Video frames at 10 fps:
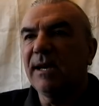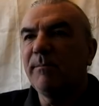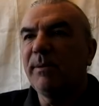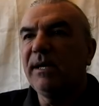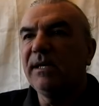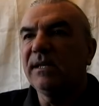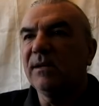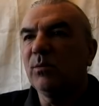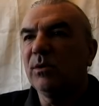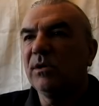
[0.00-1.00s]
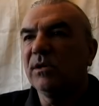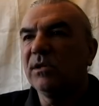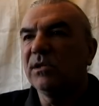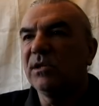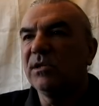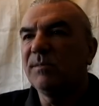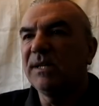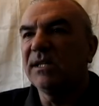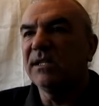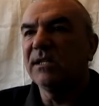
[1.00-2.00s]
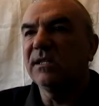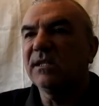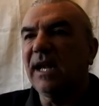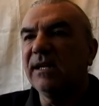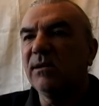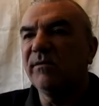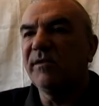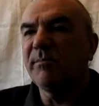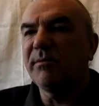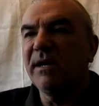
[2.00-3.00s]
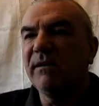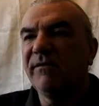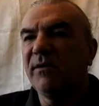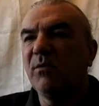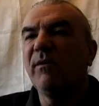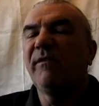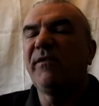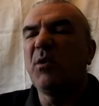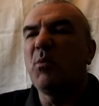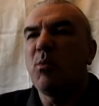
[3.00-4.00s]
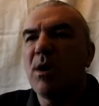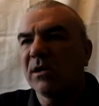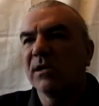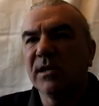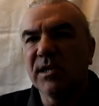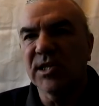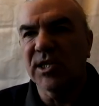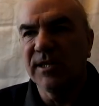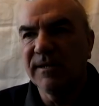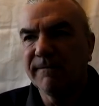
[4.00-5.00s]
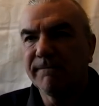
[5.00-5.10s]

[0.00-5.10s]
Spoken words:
MPs and workers urge ministers stand up for Britain for once.